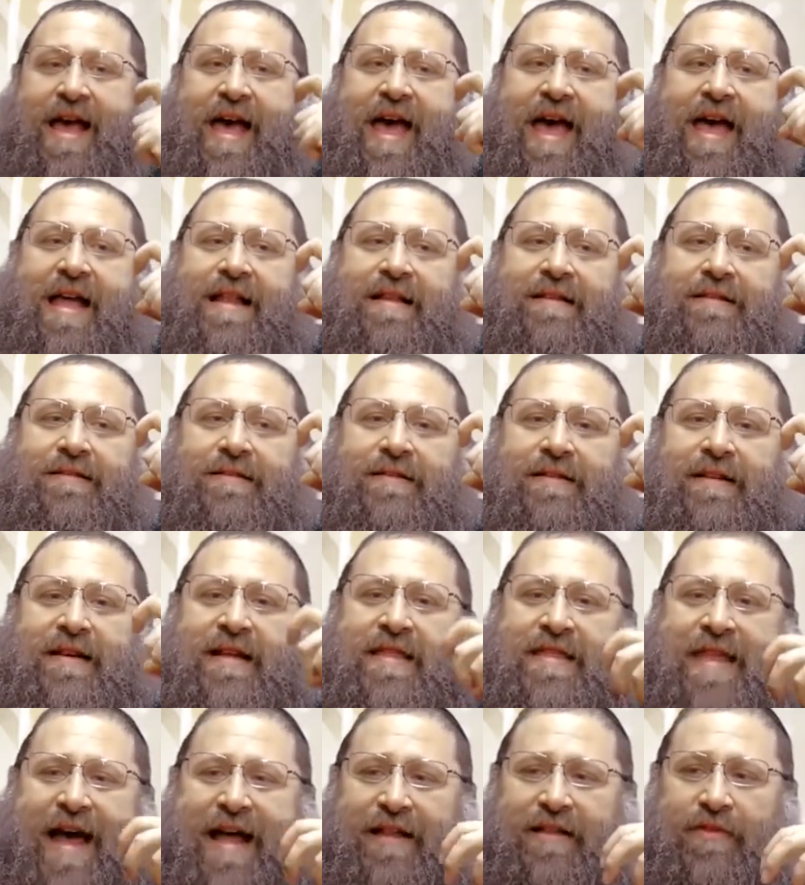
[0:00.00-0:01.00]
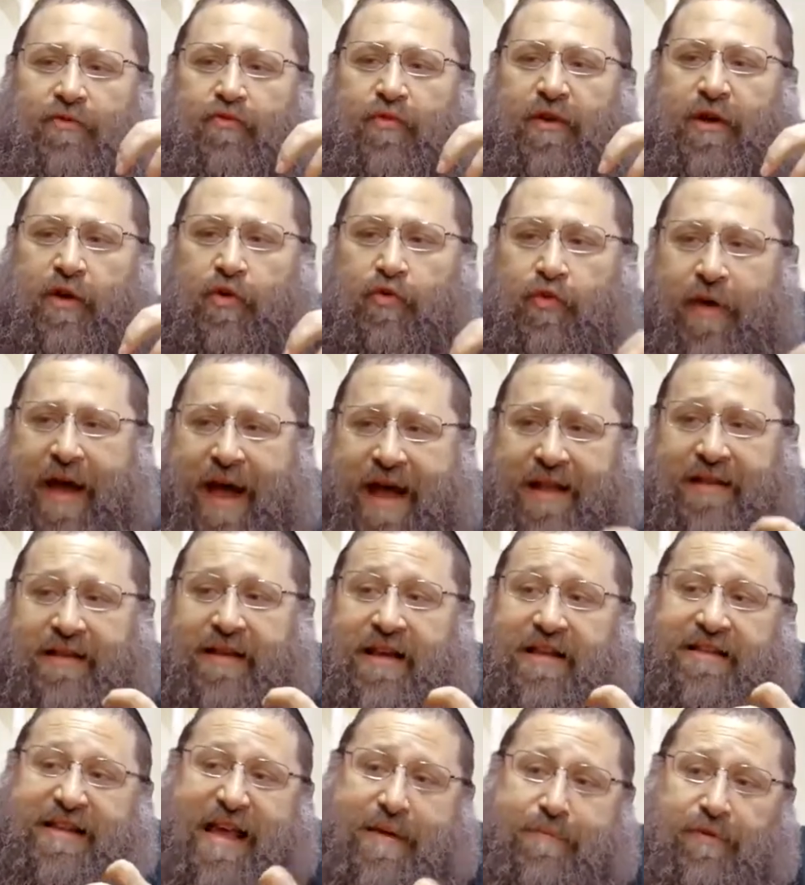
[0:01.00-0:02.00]
And in that regret,
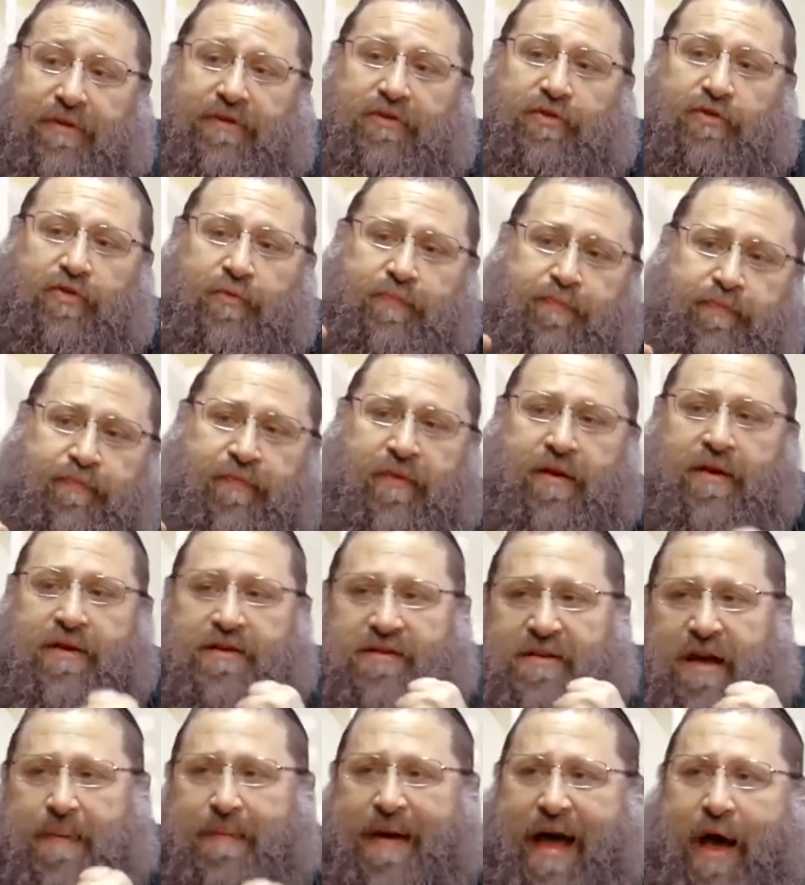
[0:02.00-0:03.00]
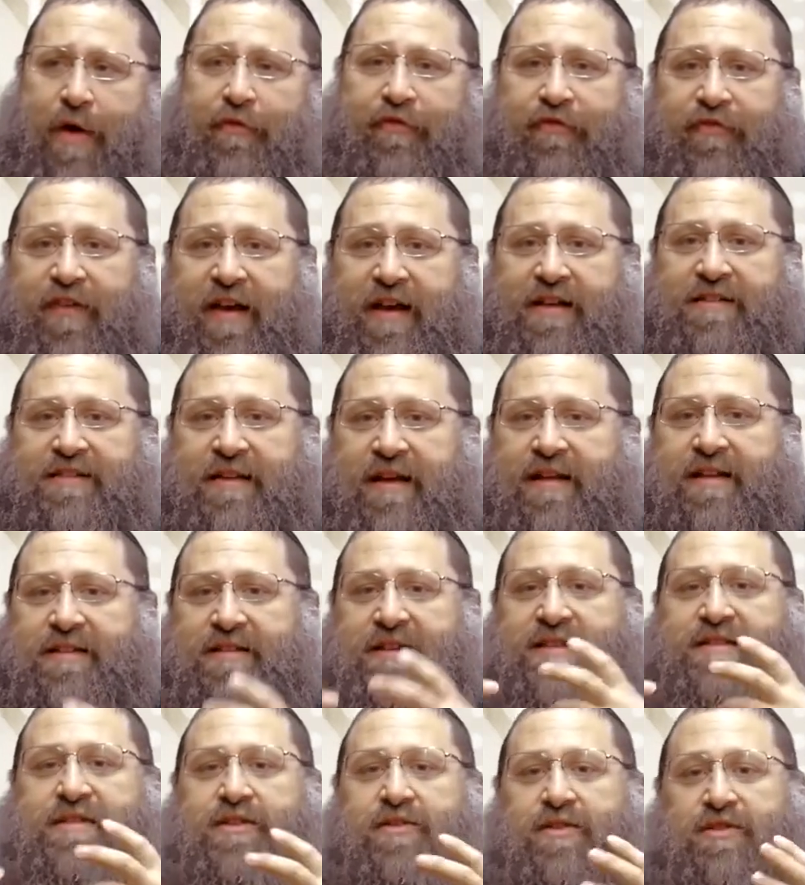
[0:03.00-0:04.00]
he's able to somehow fix, and it's
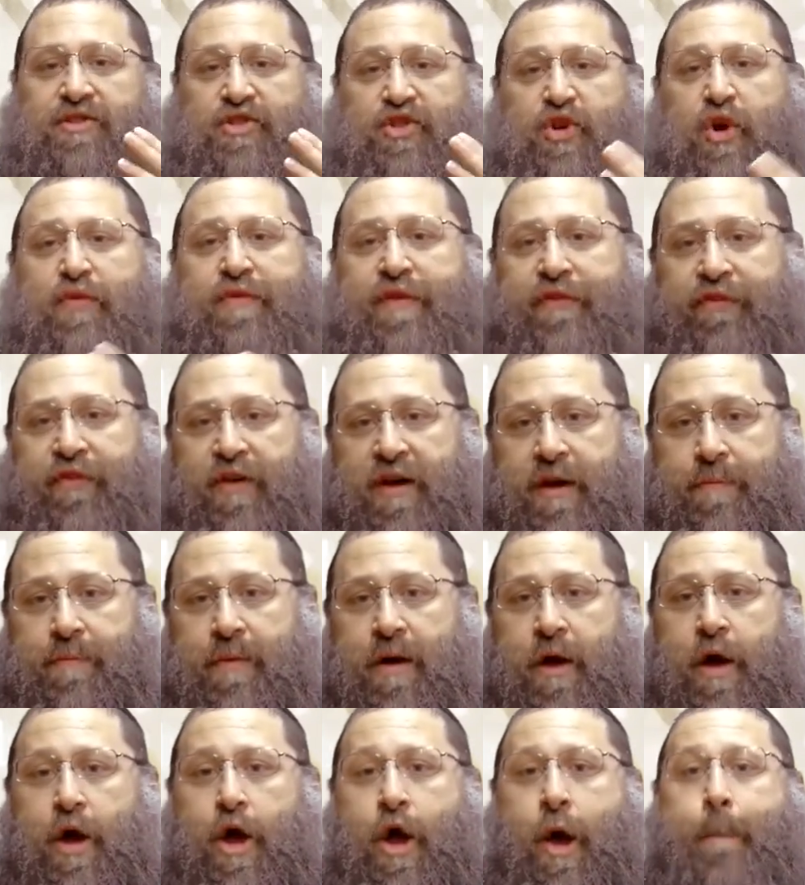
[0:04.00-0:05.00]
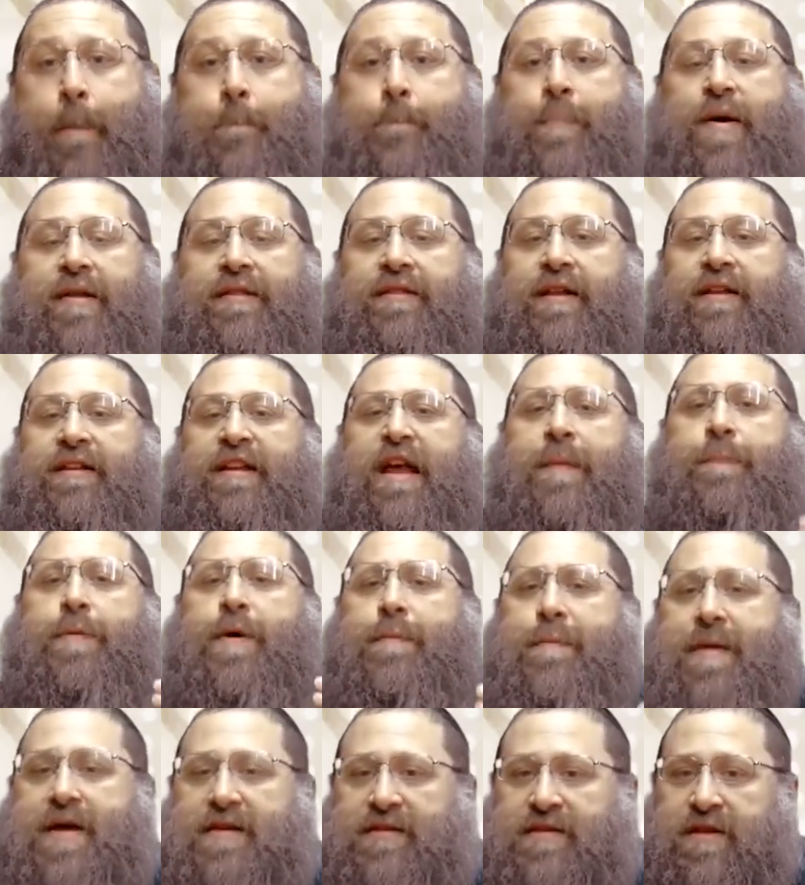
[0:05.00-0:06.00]
considered tshuva for him. But the
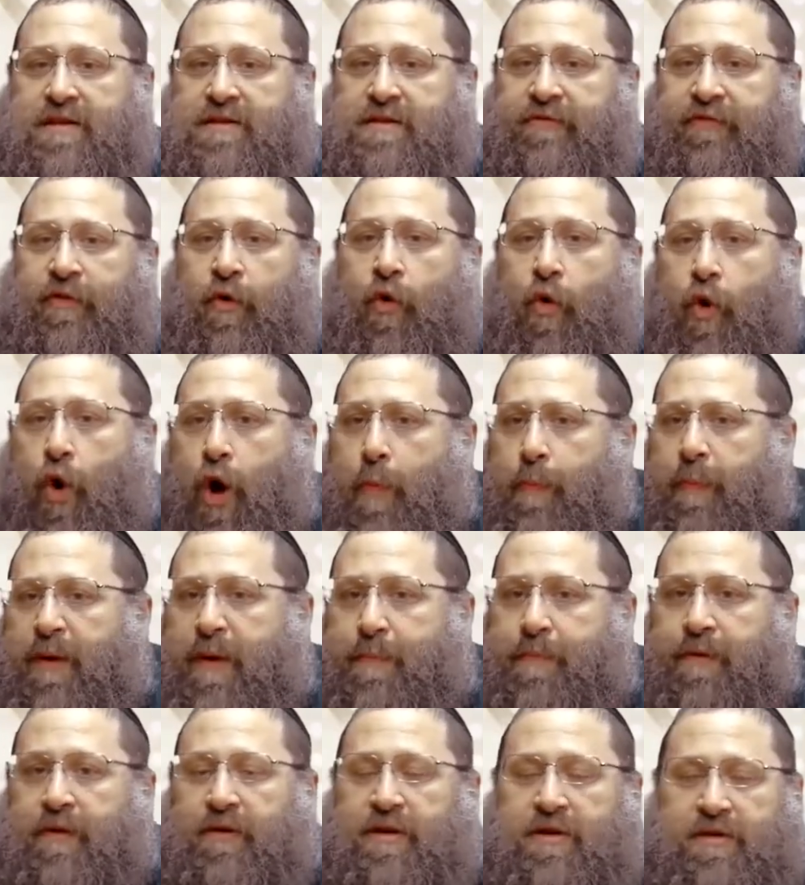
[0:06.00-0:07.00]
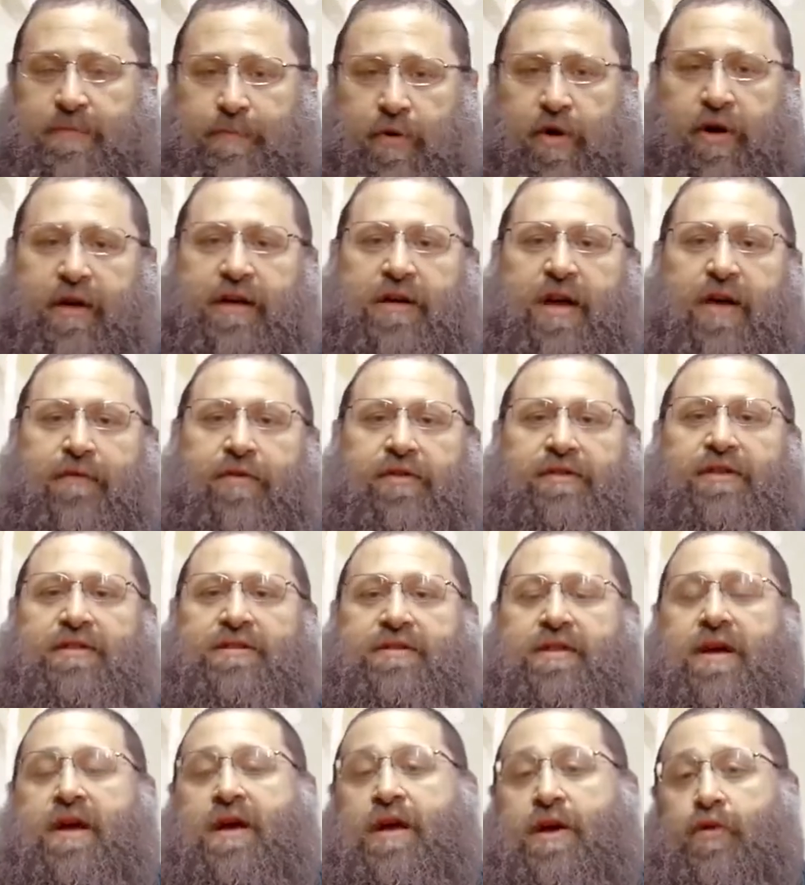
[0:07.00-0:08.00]
deeper message for all people, because Pirkei Avot
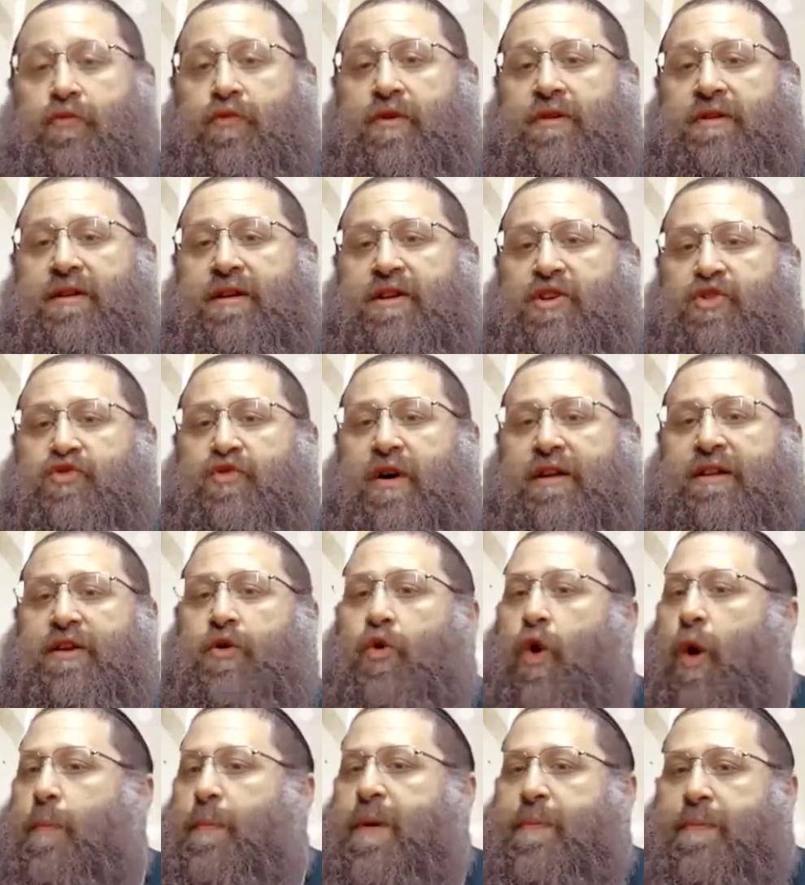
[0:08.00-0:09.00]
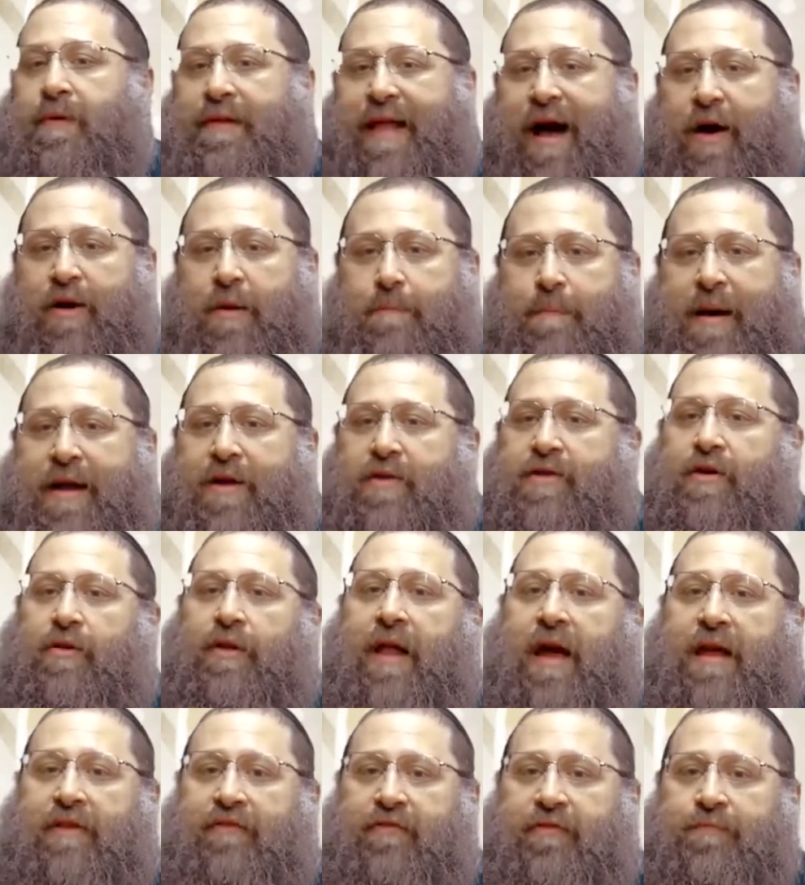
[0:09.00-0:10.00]
is really instructing all people how to better their
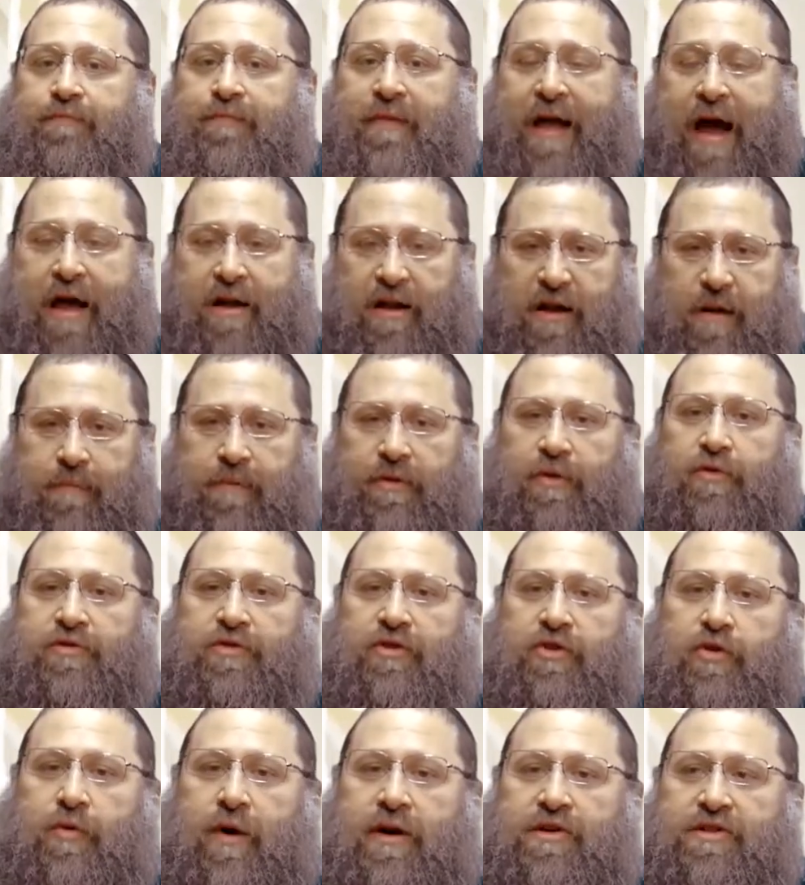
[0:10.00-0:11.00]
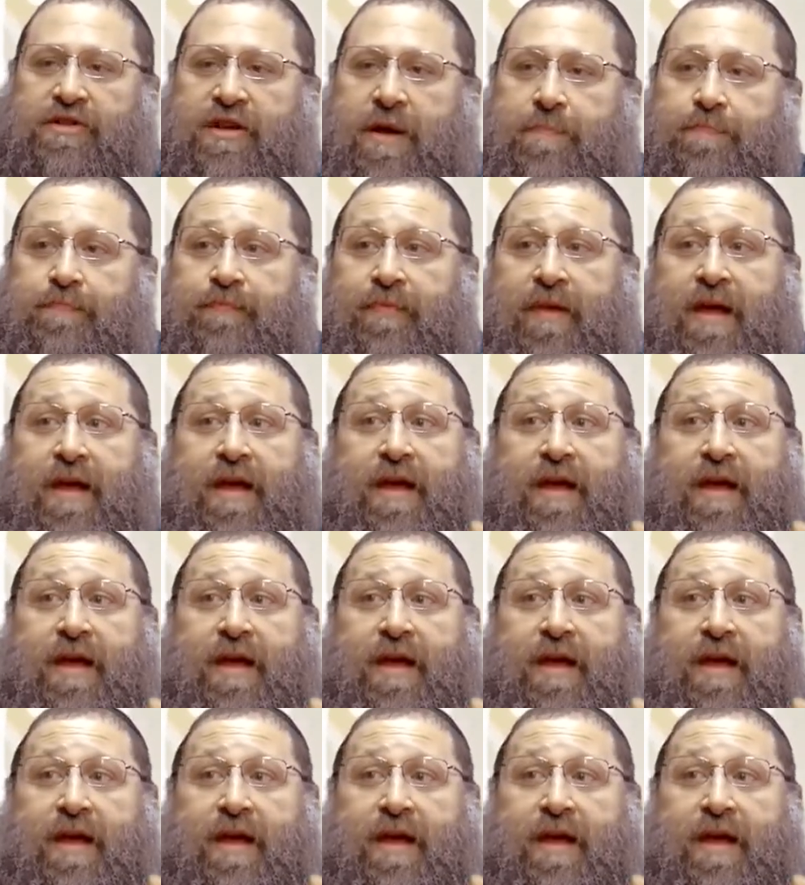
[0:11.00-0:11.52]
life, how to come closer to Hashem.